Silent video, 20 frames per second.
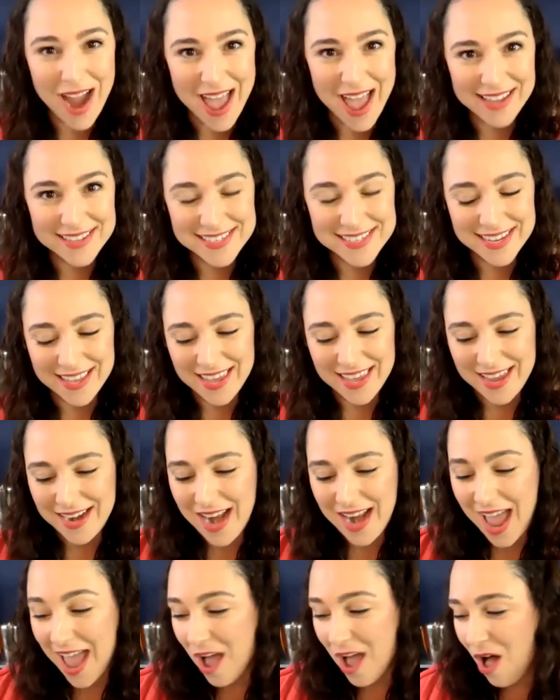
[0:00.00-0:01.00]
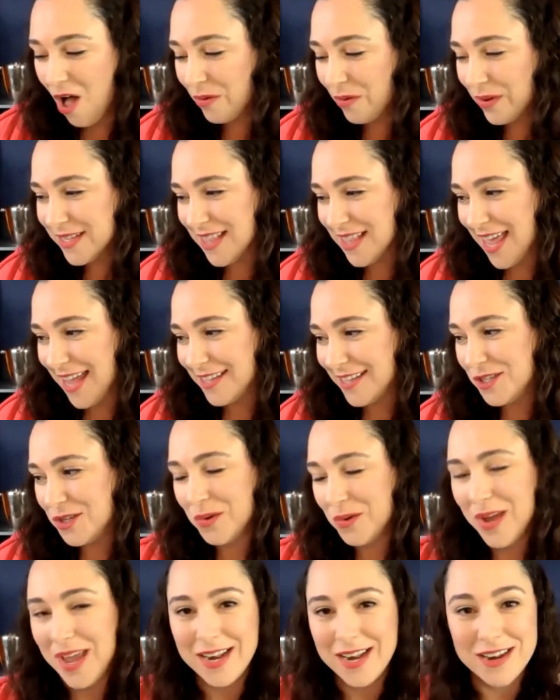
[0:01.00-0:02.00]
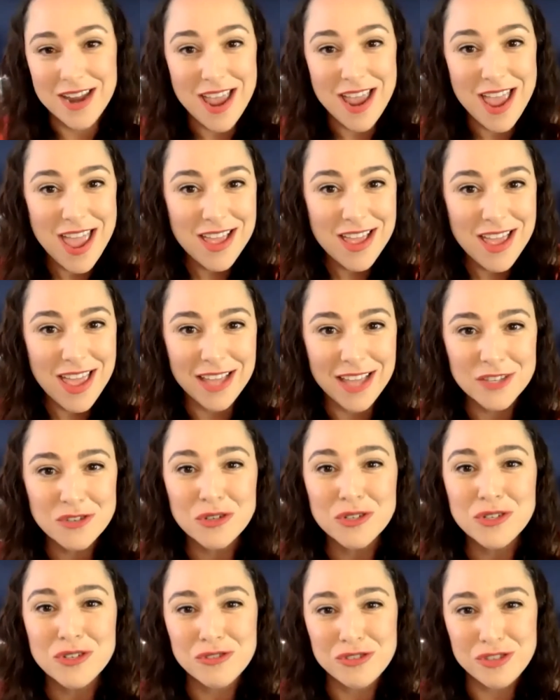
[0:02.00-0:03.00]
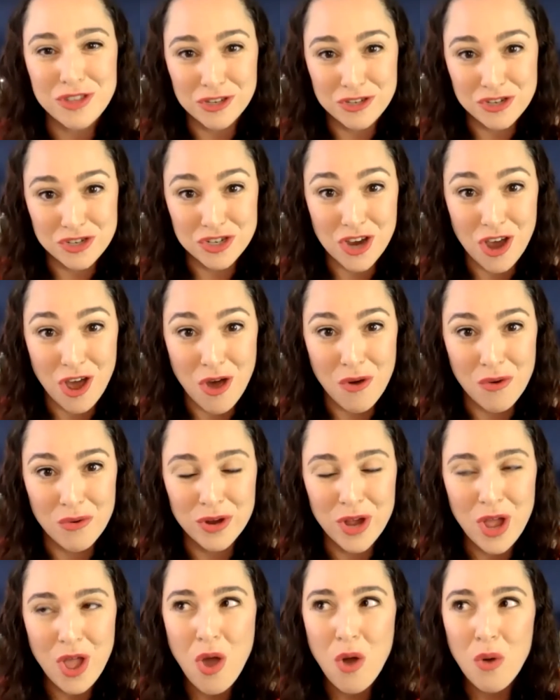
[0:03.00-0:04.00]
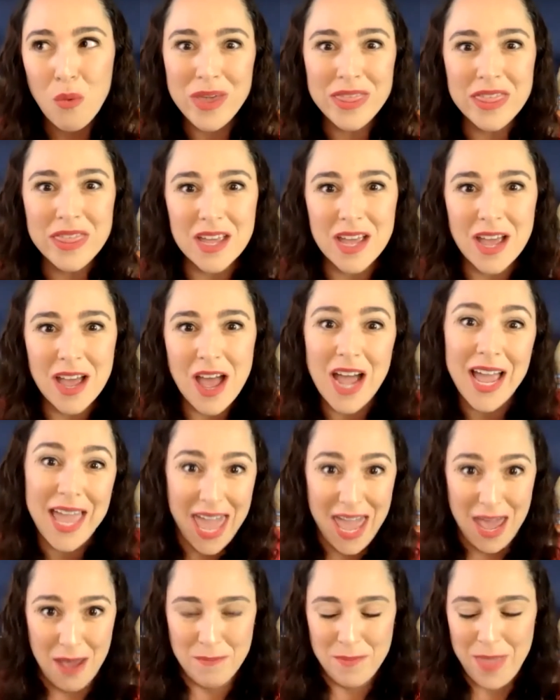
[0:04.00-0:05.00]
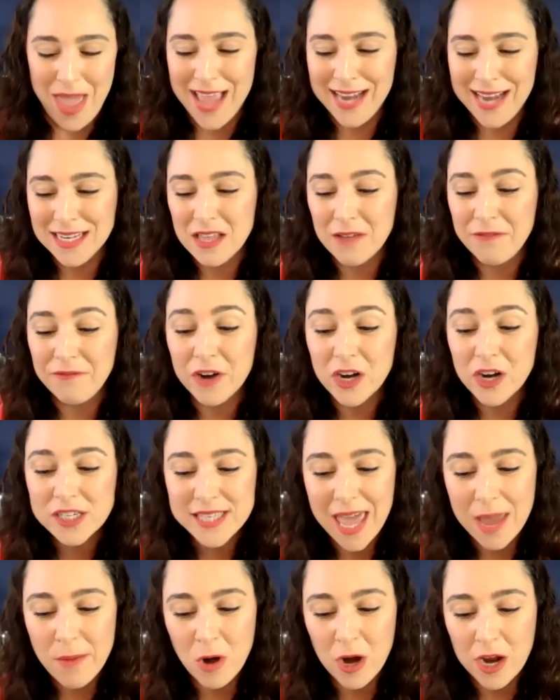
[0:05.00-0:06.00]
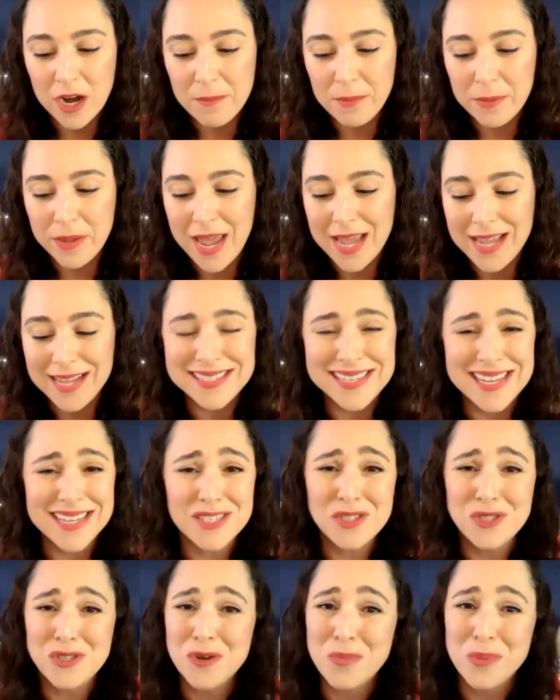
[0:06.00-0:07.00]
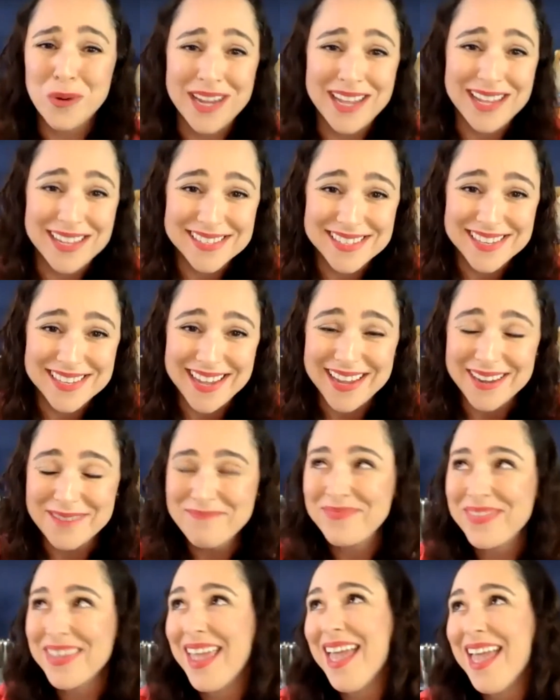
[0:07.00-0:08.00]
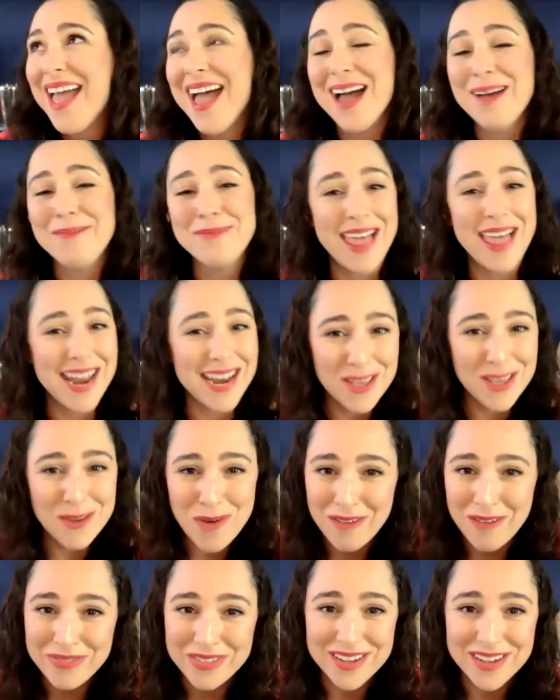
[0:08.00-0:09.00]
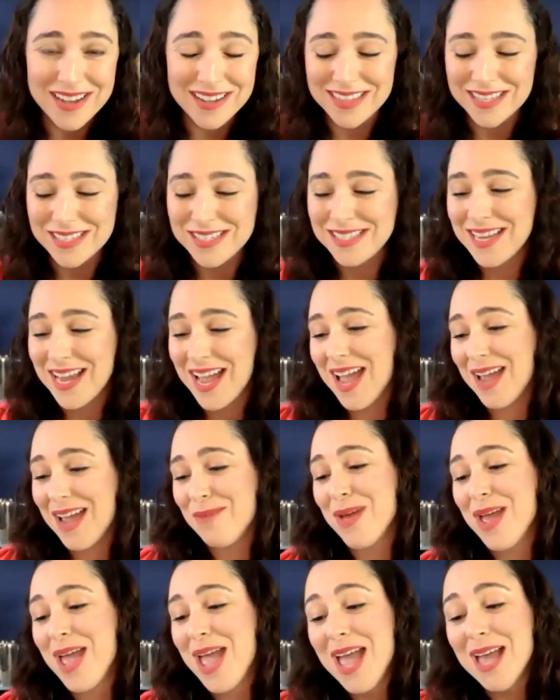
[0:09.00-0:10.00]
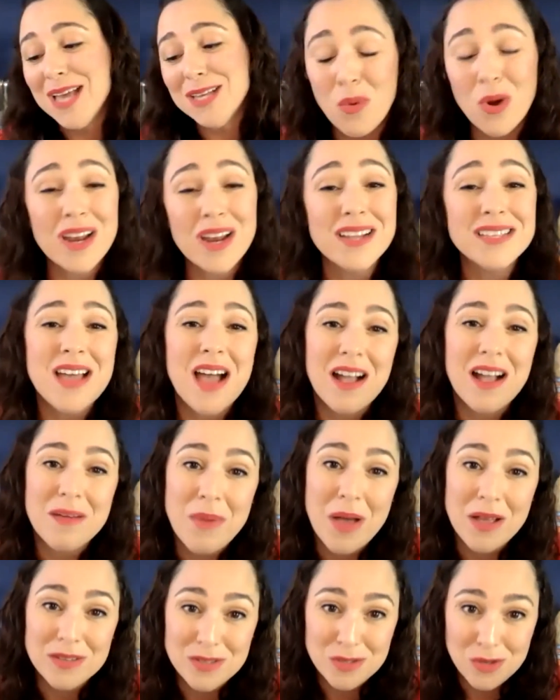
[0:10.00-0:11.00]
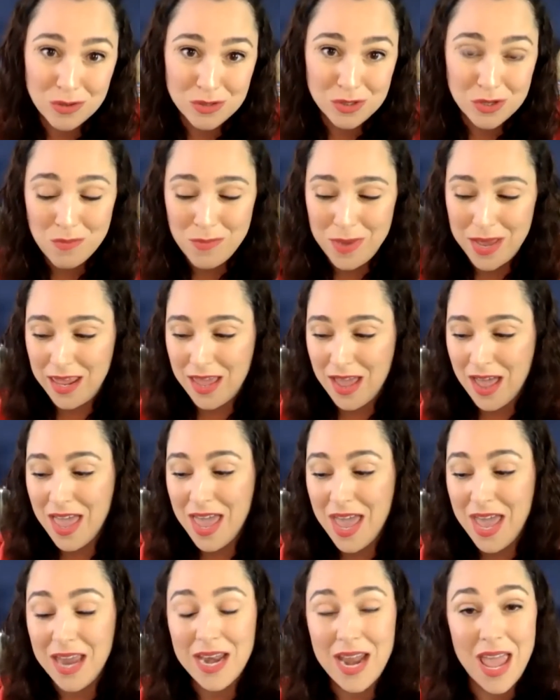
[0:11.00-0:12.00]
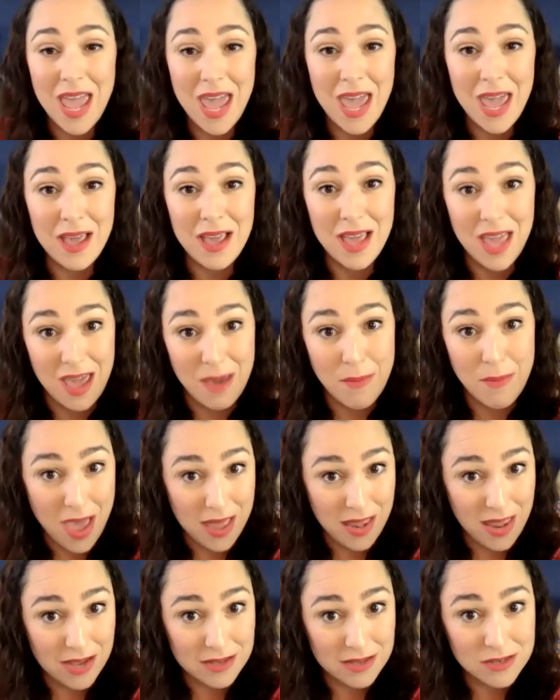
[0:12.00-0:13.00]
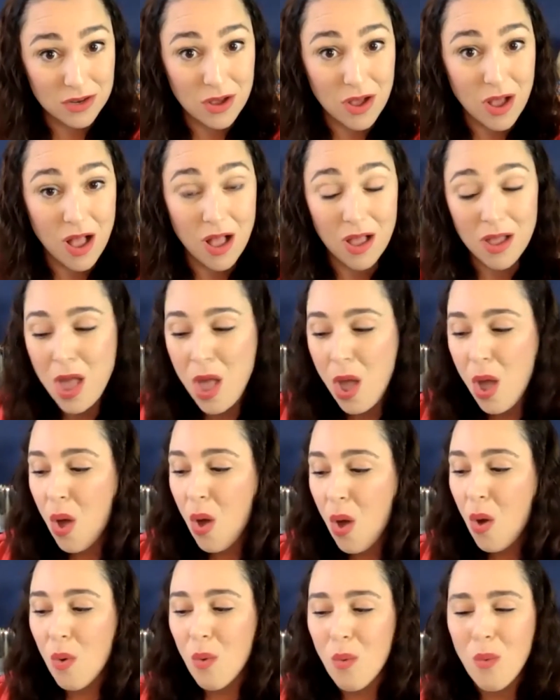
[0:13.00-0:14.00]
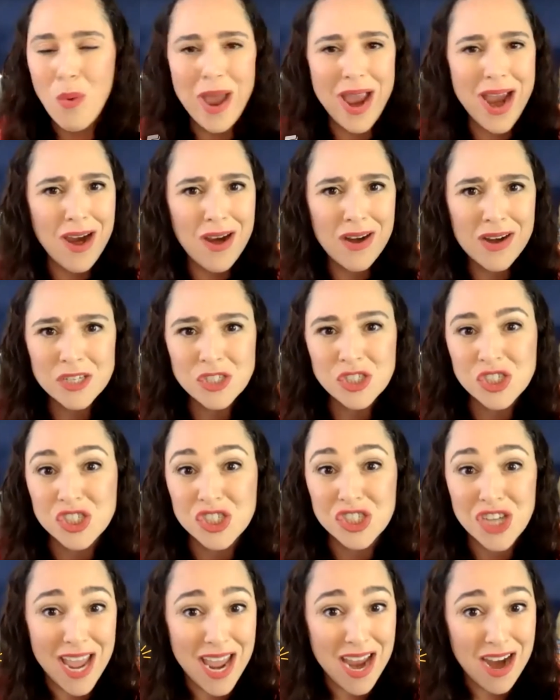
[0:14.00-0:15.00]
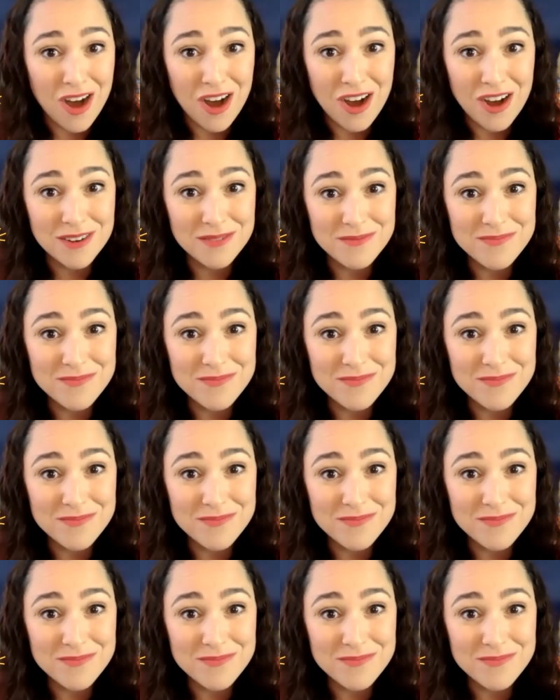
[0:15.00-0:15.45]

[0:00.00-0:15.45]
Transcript: I dig in, I always like to introduce the show with a game. And the first game we're going to play is super easy. I'm letting you off the hook this time. We're going to talk about social media in a game I like to call Where to Share.